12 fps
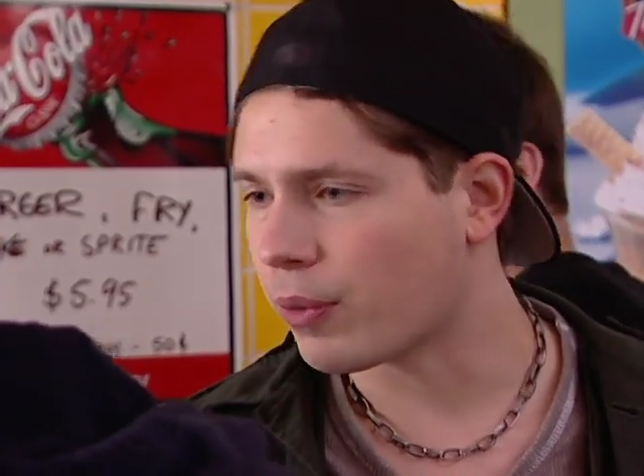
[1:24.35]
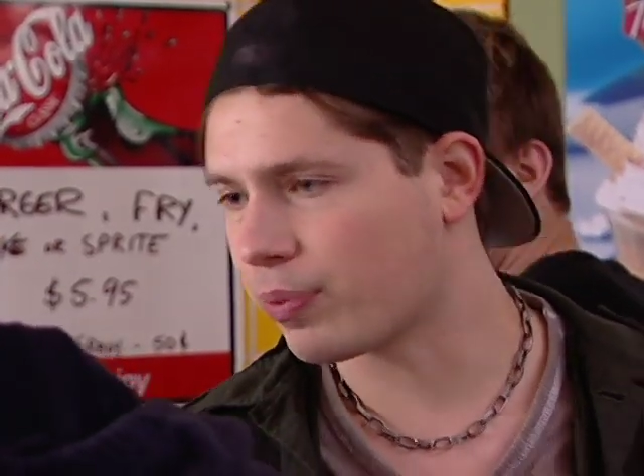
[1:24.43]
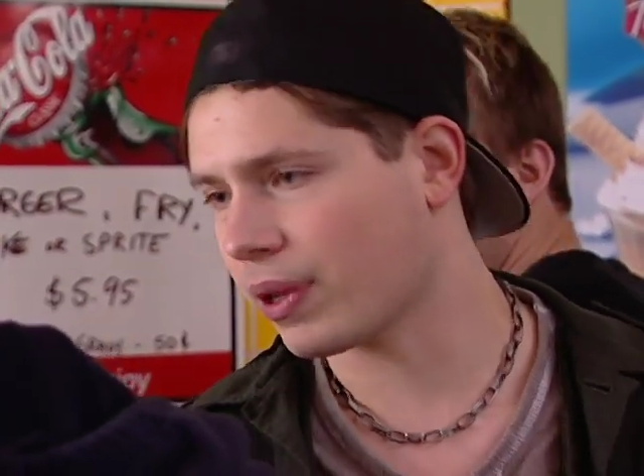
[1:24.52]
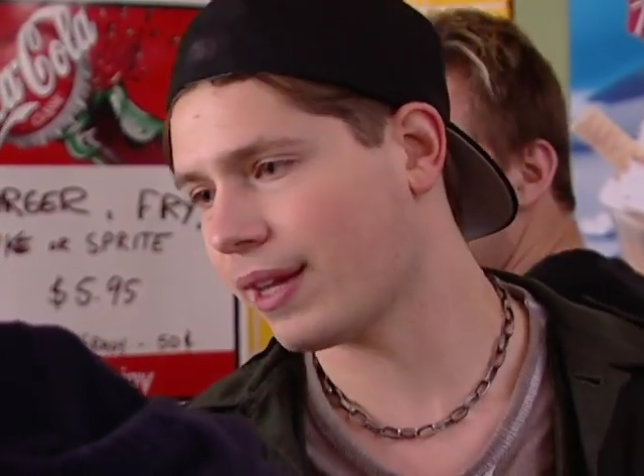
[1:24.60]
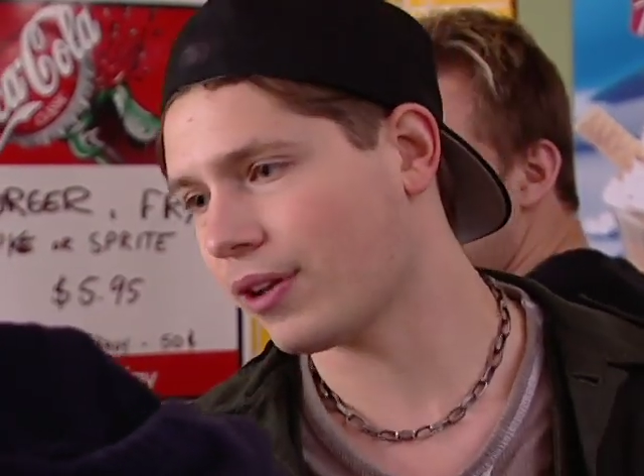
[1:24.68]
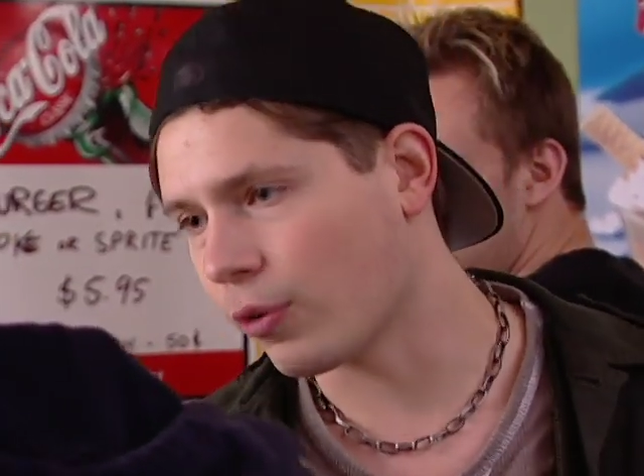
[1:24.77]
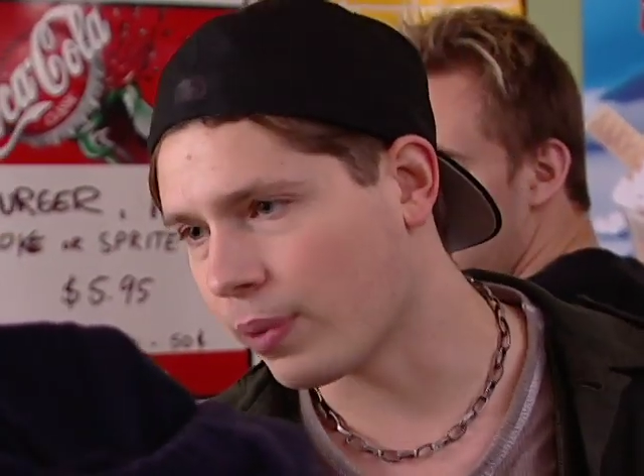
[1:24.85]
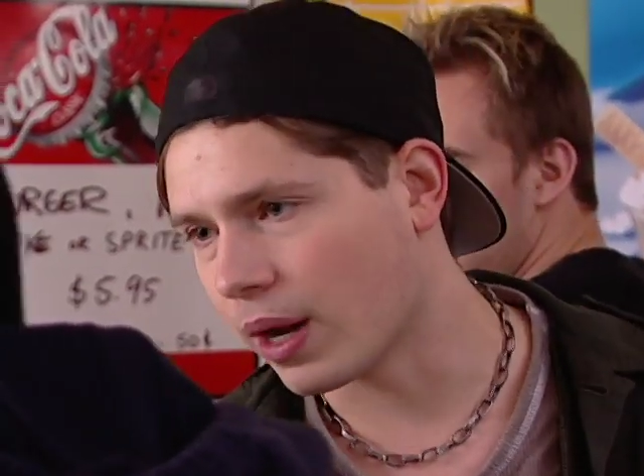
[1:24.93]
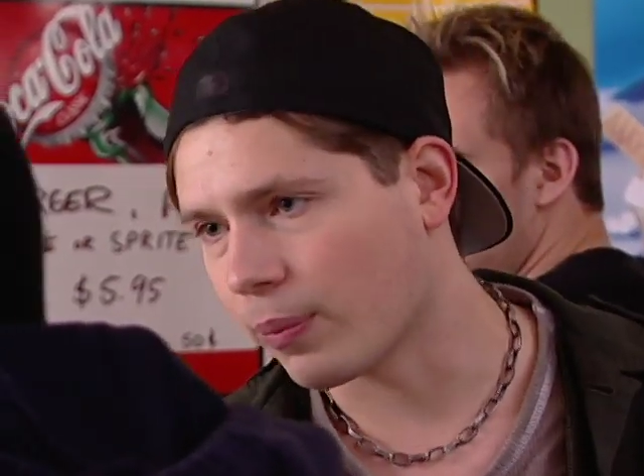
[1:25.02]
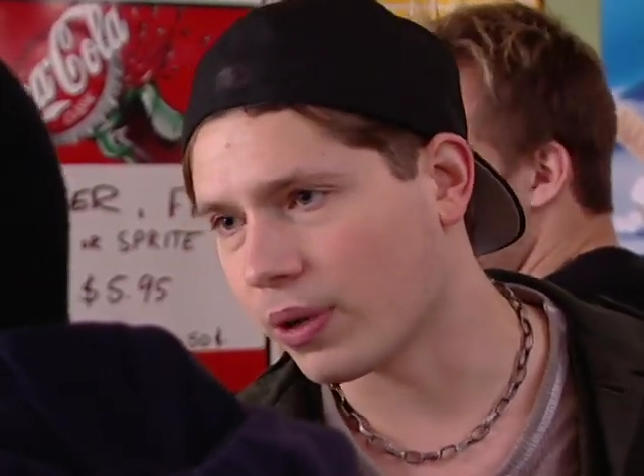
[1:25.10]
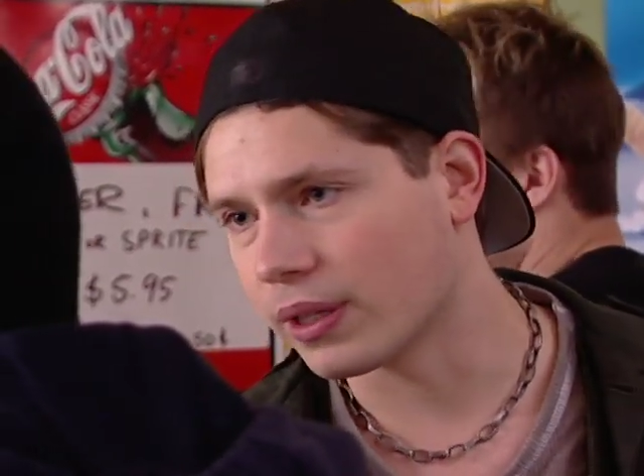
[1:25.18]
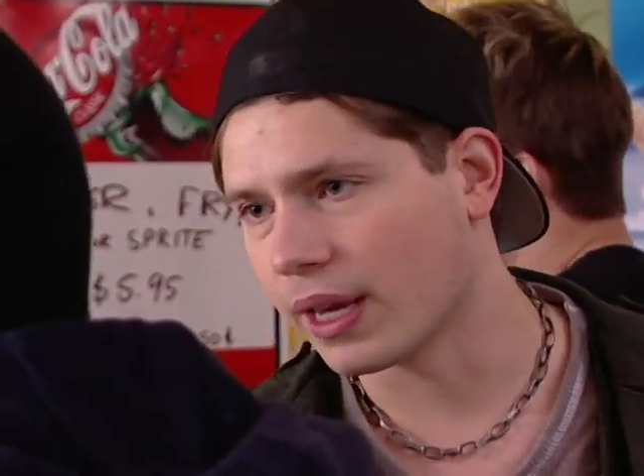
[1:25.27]
we plan to open
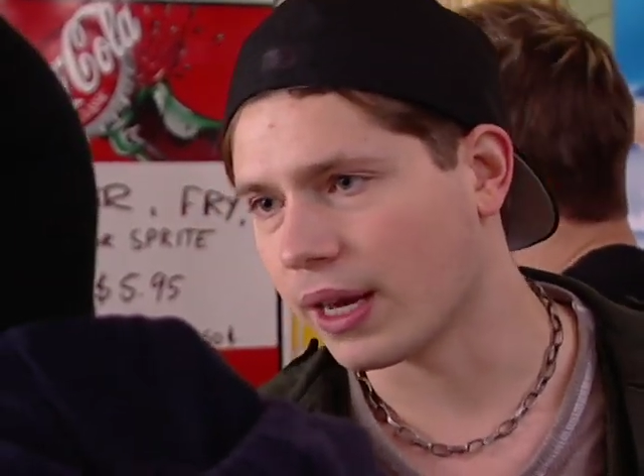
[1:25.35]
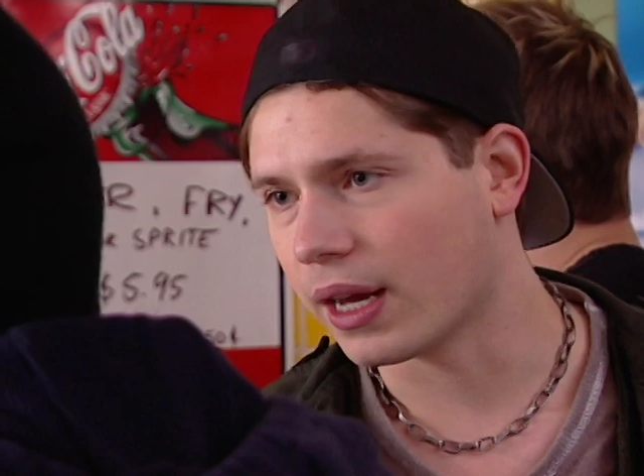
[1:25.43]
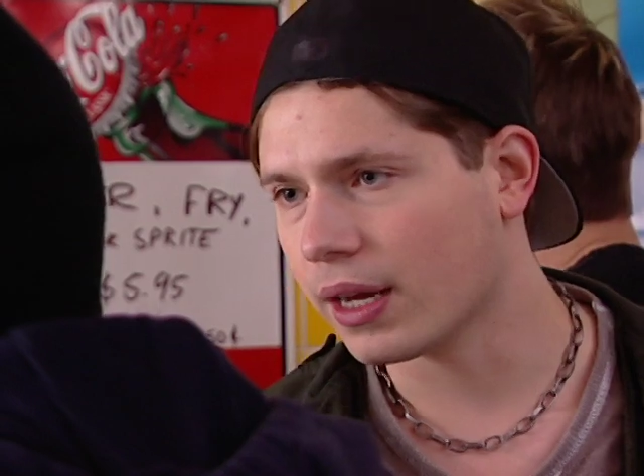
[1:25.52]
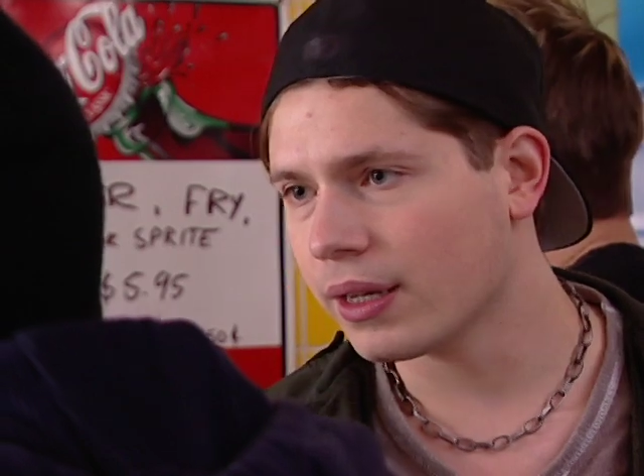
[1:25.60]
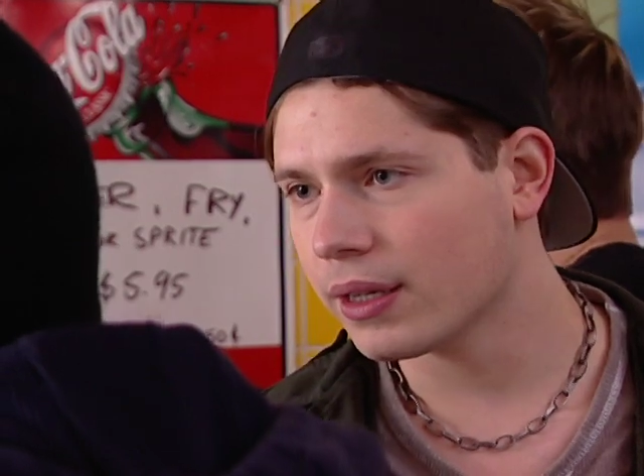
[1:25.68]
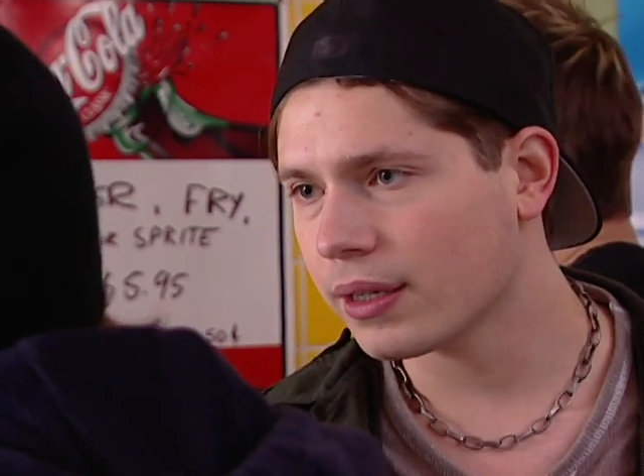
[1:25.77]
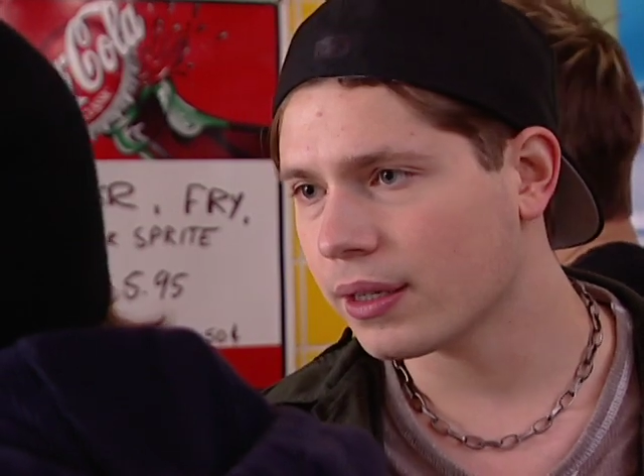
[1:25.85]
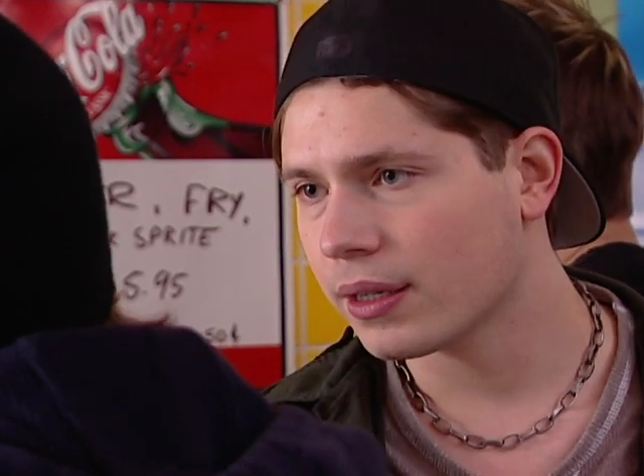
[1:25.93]
up one day, huh?